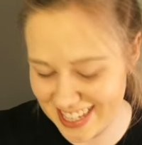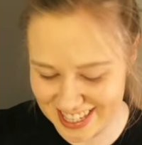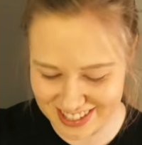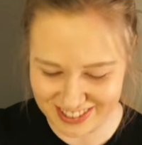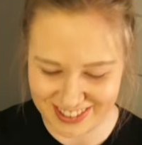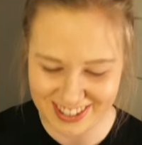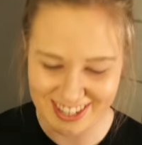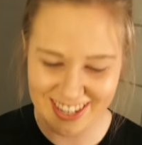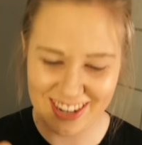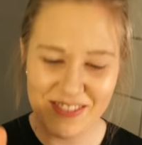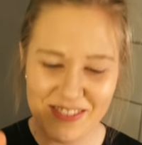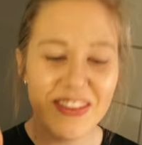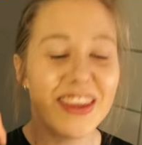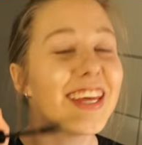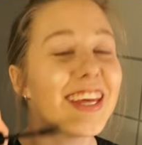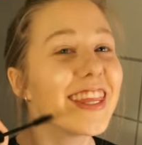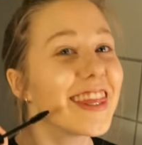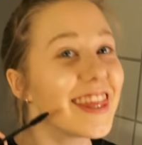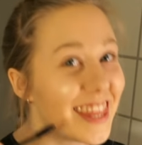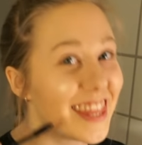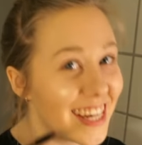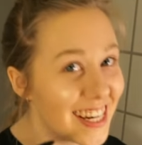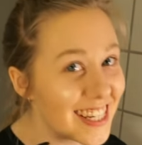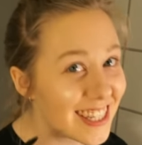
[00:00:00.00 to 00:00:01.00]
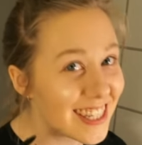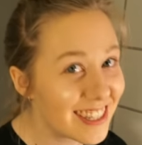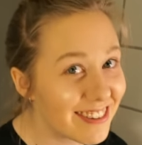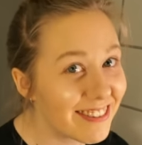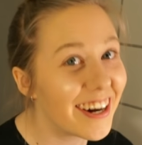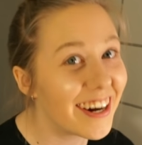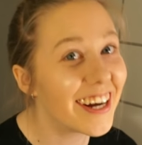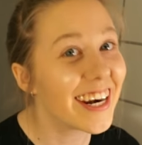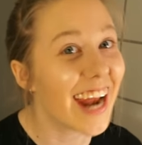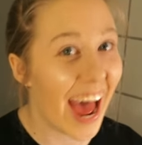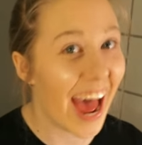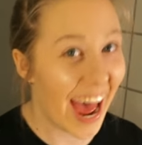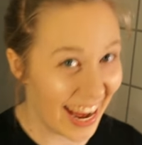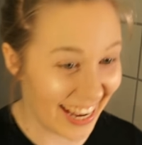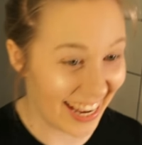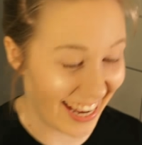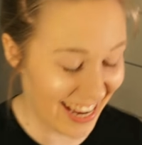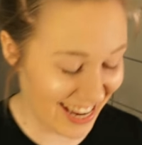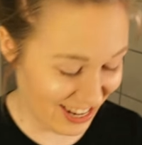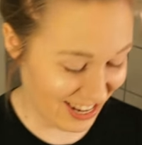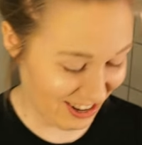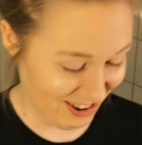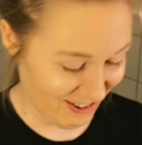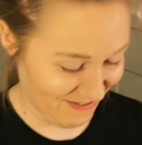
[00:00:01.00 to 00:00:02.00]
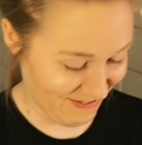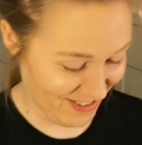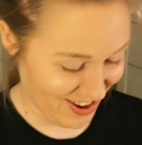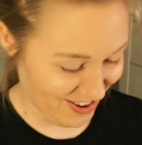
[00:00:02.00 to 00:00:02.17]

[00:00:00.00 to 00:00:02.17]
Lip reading: one. This one I can do,